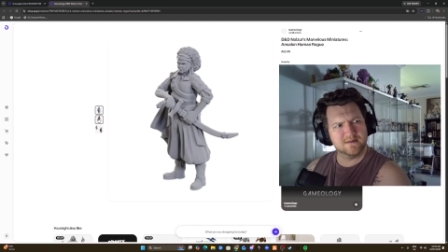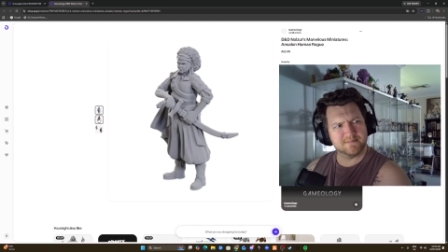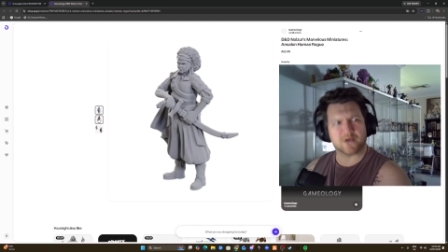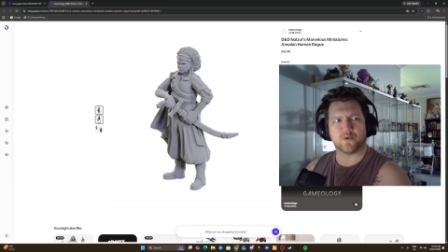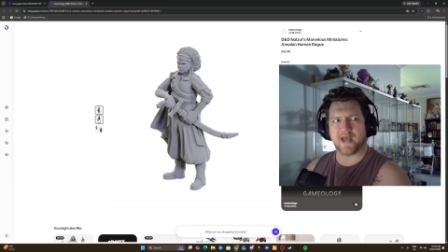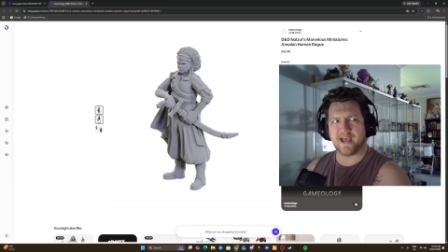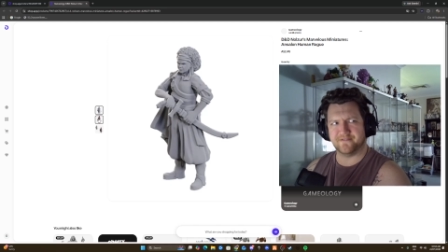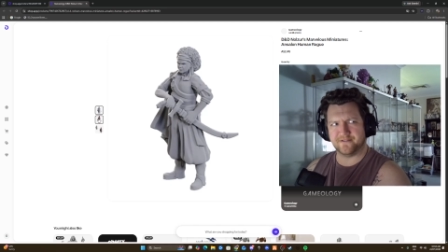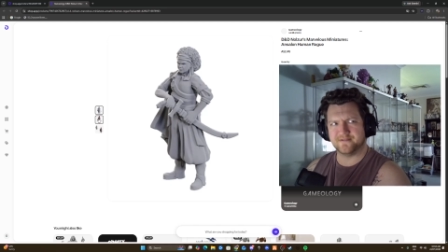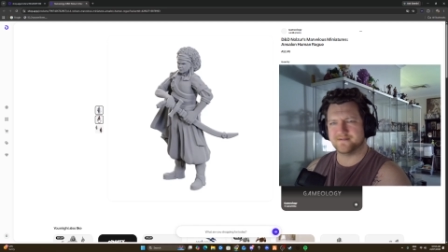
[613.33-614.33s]

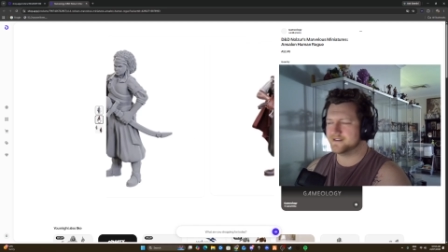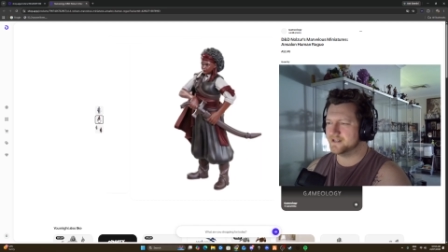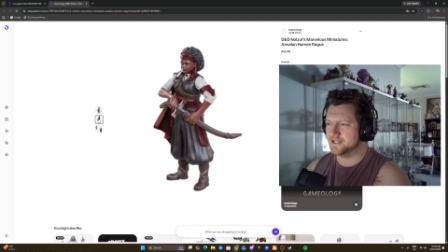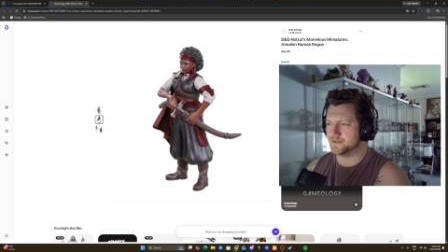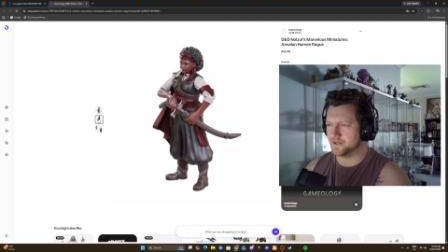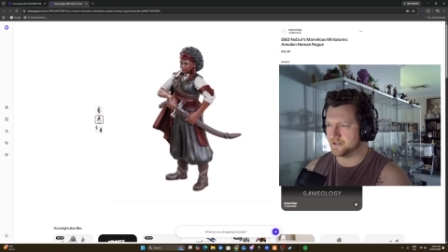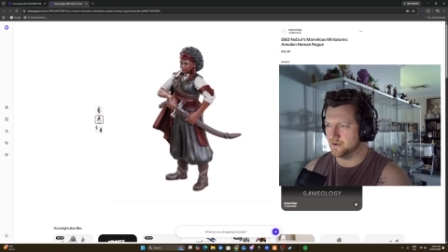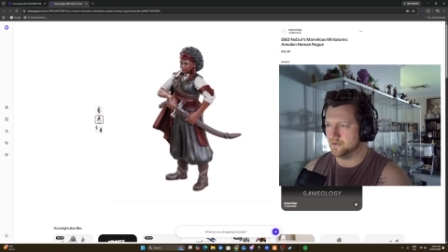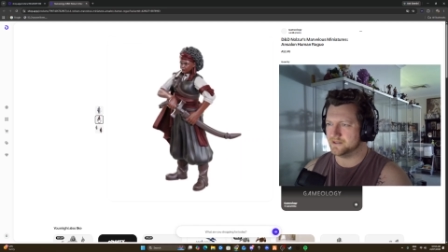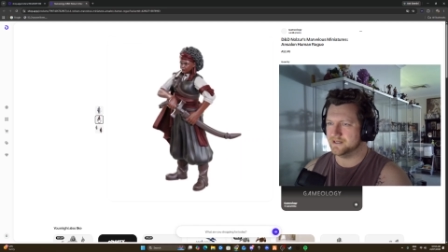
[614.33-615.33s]
Haven is what it's
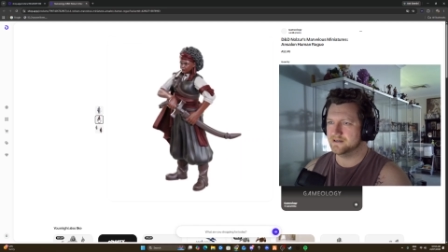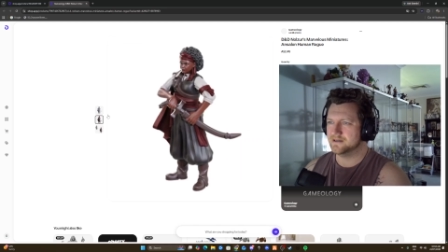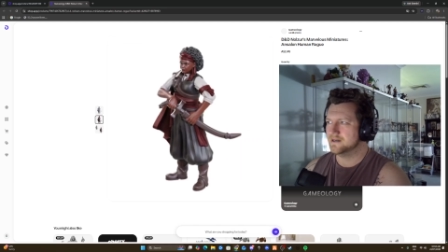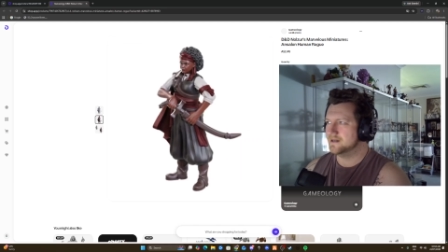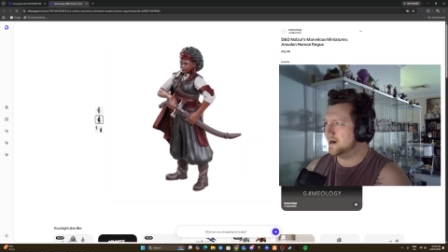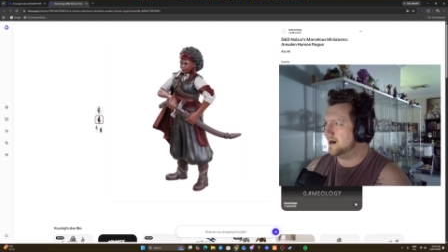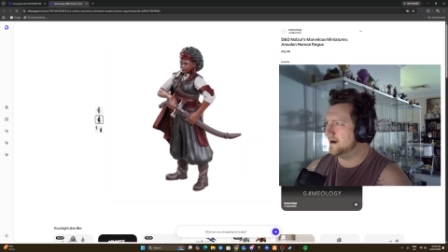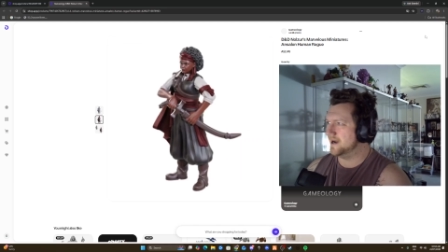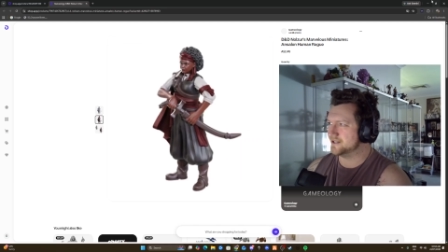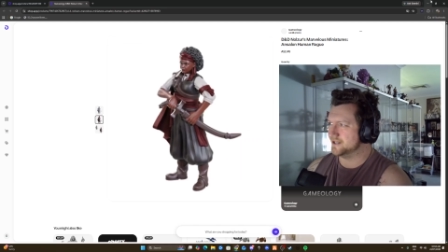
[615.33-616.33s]
called.
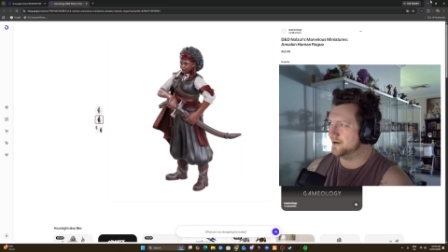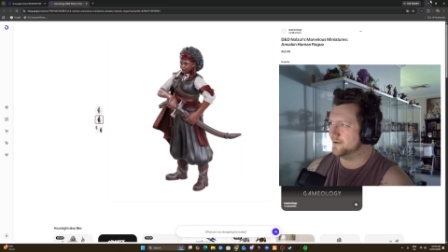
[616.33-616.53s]
Actually, you know